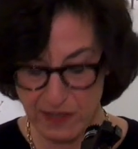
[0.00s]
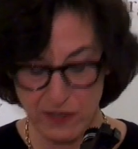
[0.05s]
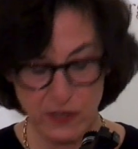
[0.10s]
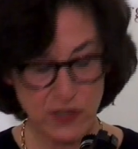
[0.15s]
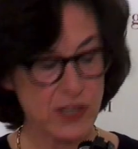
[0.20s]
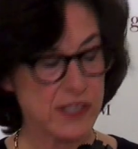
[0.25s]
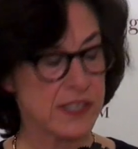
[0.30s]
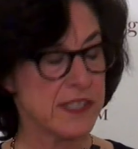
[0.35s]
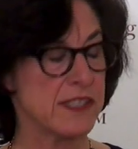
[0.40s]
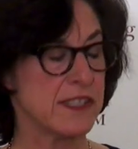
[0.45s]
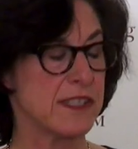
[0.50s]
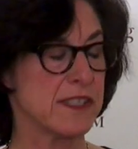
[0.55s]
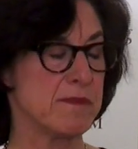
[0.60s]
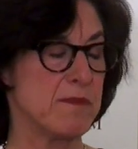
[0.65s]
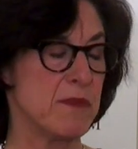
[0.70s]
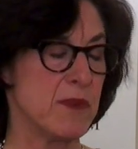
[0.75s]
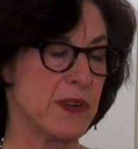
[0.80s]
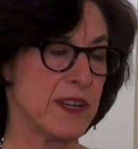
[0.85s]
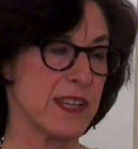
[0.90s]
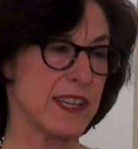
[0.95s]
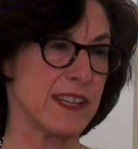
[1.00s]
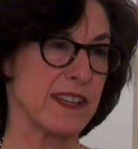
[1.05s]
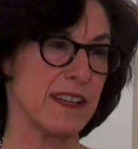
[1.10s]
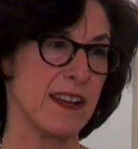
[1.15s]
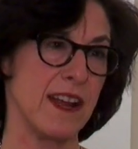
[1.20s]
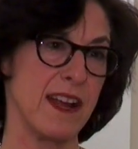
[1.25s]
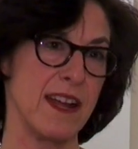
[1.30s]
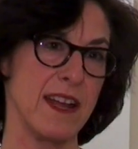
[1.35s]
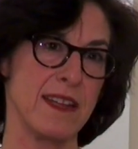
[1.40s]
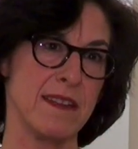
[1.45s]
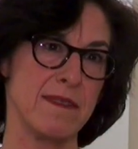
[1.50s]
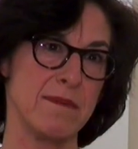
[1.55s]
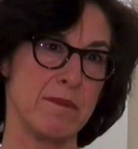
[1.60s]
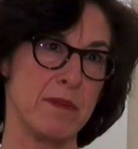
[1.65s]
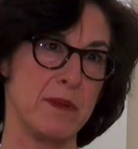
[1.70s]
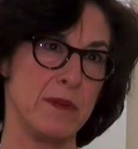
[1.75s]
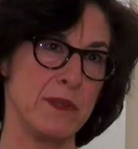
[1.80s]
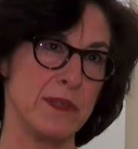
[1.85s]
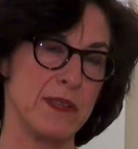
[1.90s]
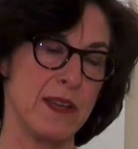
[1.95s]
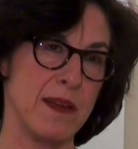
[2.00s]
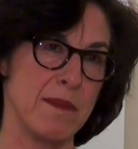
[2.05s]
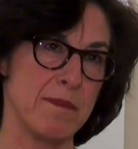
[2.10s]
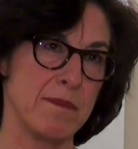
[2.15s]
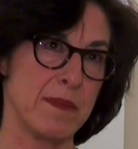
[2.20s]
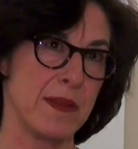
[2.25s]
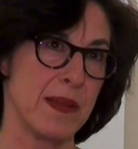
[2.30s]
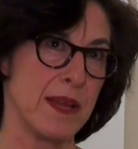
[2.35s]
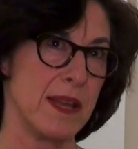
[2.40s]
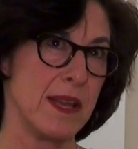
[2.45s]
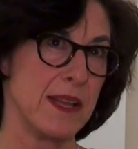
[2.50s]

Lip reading: Just this morning, I pulled up,